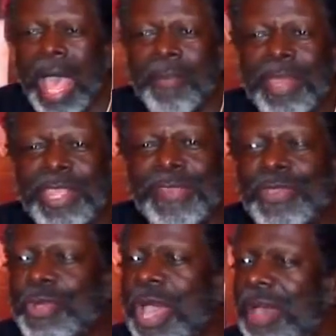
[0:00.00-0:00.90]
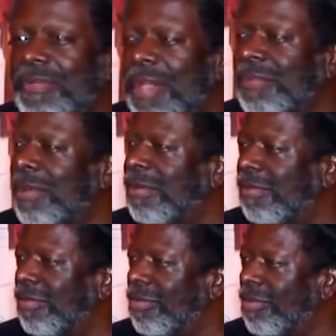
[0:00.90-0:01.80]
many of you have ever
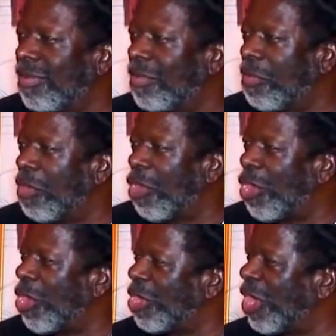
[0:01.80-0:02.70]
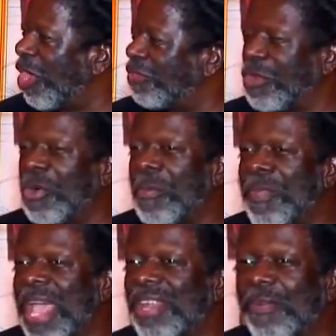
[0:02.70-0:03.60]
heard of or
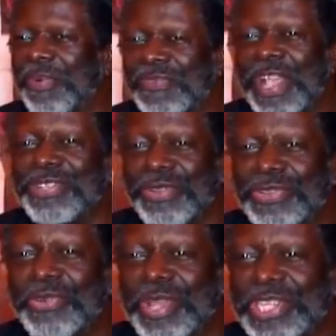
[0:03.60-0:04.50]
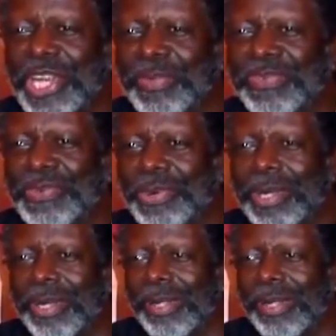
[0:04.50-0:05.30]
met a professional storyteller before?